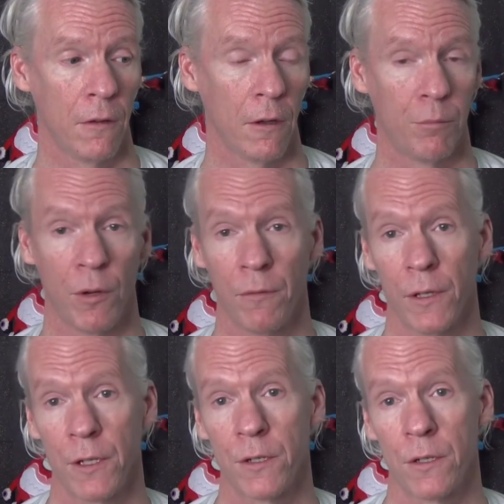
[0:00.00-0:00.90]
a
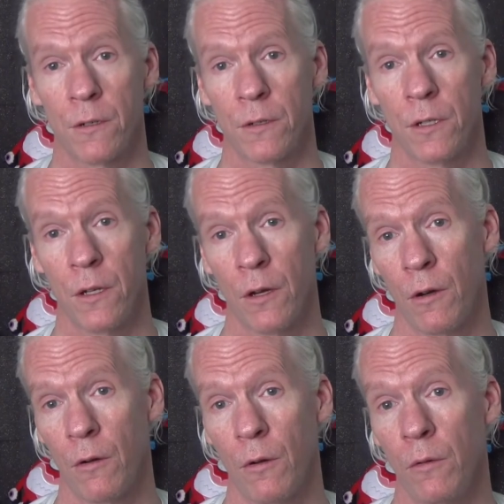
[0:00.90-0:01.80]
privilege to
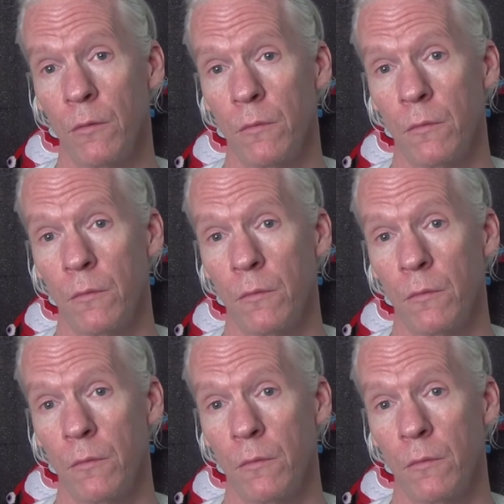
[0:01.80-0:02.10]
know